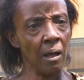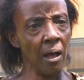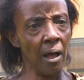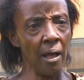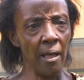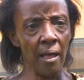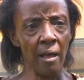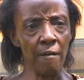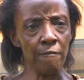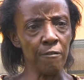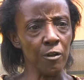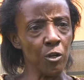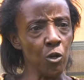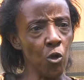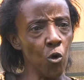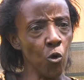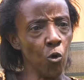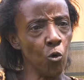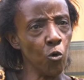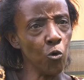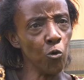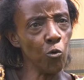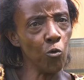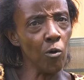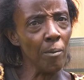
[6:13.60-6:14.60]
I have no
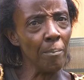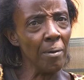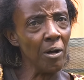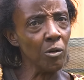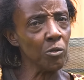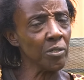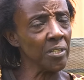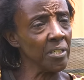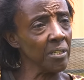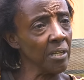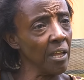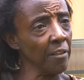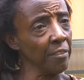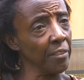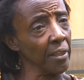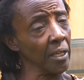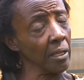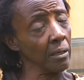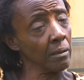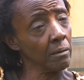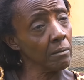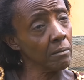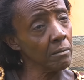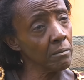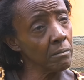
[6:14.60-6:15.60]
clue about
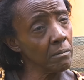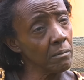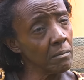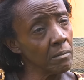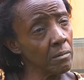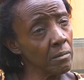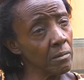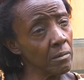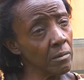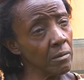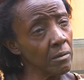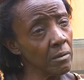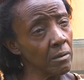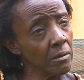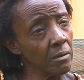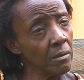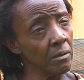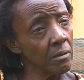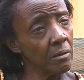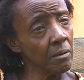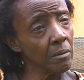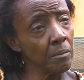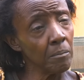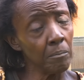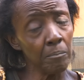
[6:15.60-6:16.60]
nothing,
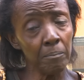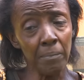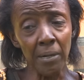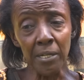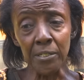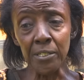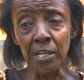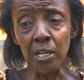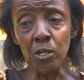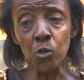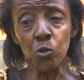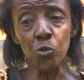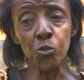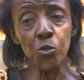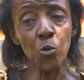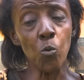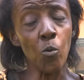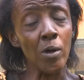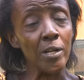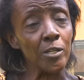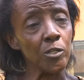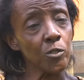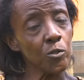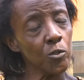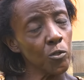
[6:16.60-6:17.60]
but I also
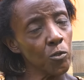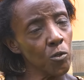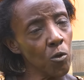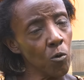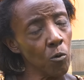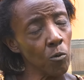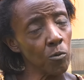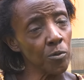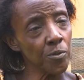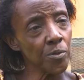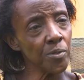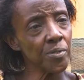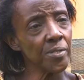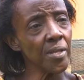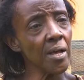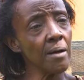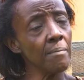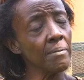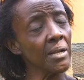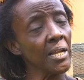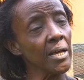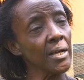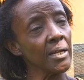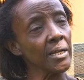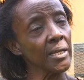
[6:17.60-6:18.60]
want to know.
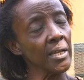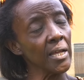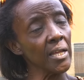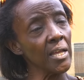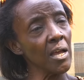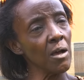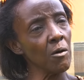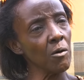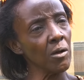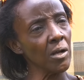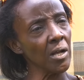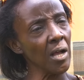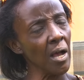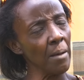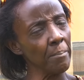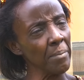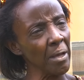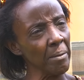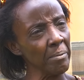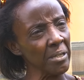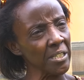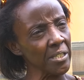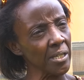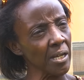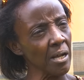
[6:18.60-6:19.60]
Sabalangira
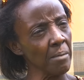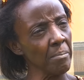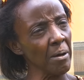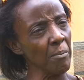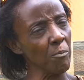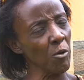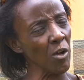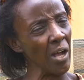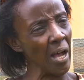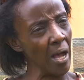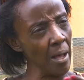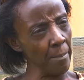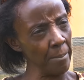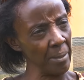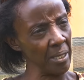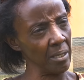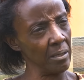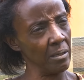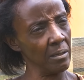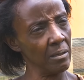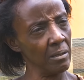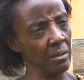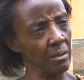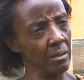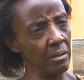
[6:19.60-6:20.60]
yagambye abataka bamugambe.
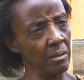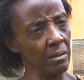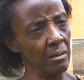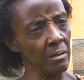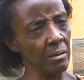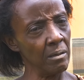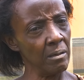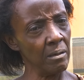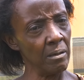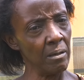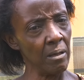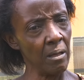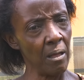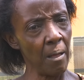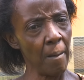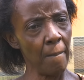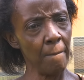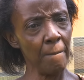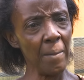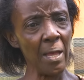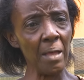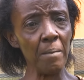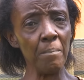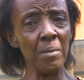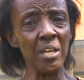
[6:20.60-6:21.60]

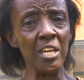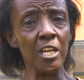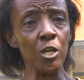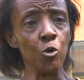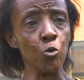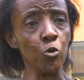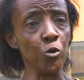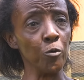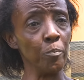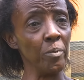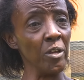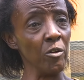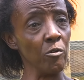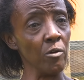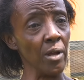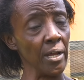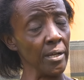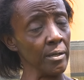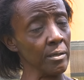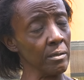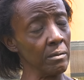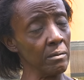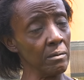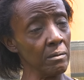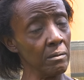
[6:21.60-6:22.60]
Maybe he could be
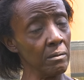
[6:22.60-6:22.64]
right.